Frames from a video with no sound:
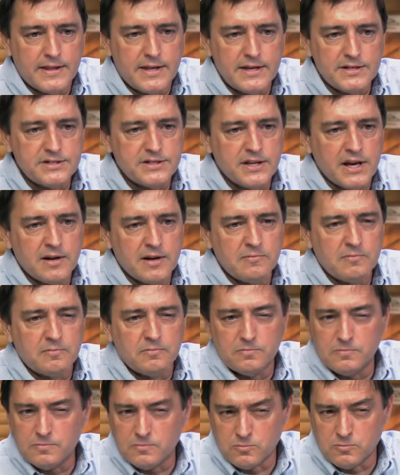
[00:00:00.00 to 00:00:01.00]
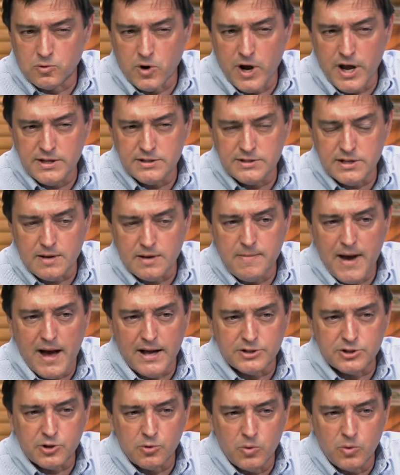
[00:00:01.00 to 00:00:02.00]
this thing runs at
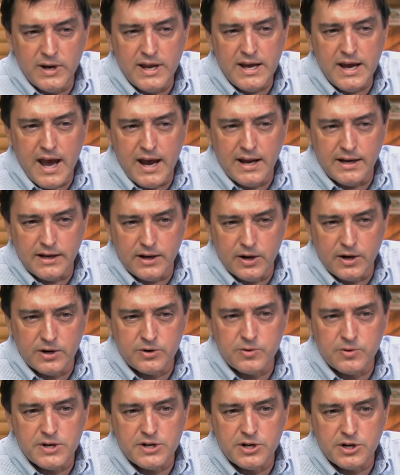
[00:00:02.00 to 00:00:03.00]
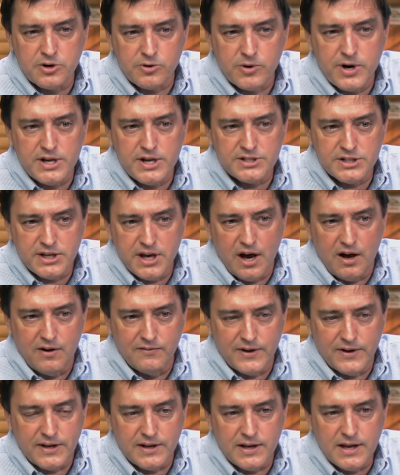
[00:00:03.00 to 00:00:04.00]
about twenty-eight hundred degrees
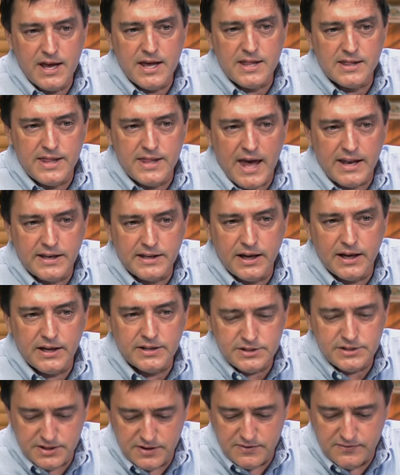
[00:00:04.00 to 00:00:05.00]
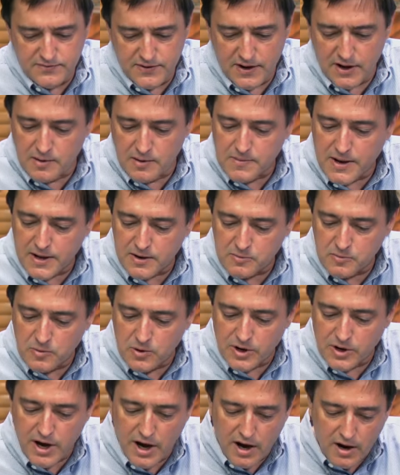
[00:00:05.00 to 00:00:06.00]
Kelvin. That tungsten filament
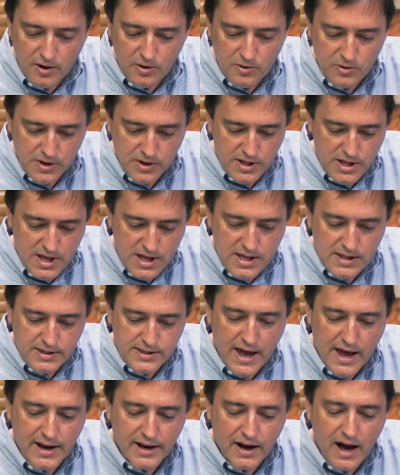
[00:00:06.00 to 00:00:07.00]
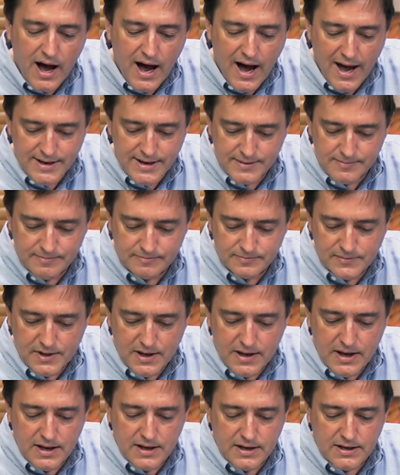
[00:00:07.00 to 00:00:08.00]
will go that hot.
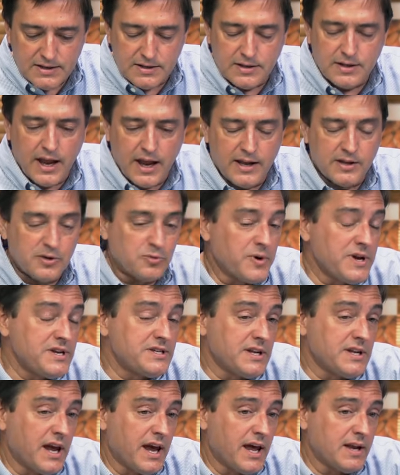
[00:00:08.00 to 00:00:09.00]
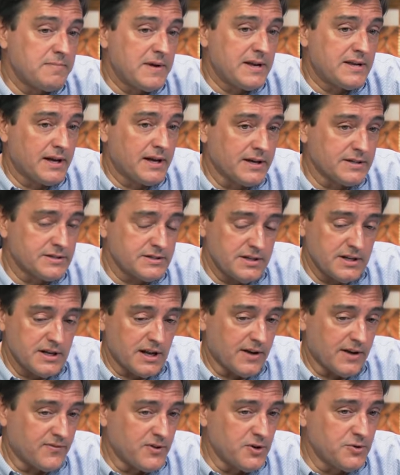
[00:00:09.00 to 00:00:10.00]
And the reason it had to be
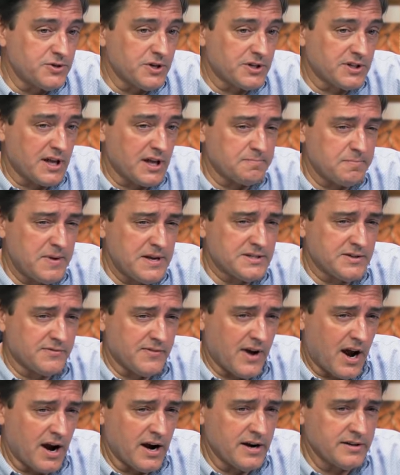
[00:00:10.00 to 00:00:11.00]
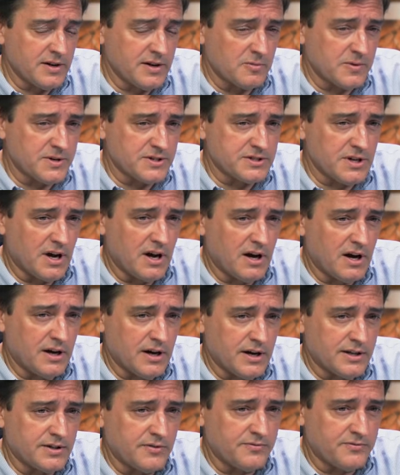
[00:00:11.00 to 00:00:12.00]
tungsten, if you took that piece of iron that we saw
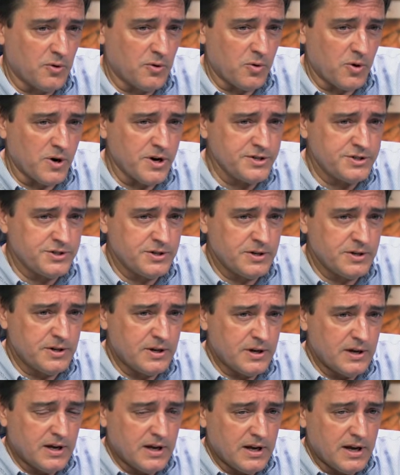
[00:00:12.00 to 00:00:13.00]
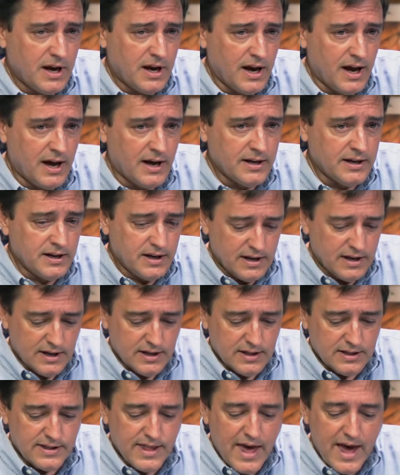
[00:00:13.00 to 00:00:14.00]
on the forge, uh,
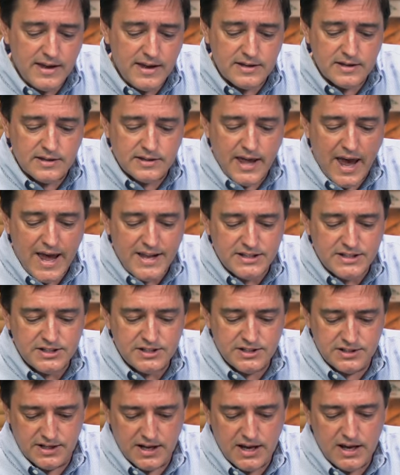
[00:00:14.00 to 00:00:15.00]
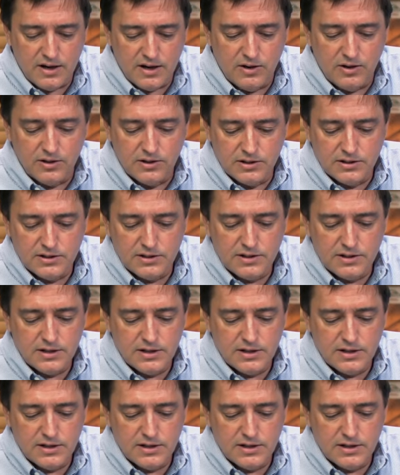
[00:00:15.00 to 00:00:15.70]
that, that steel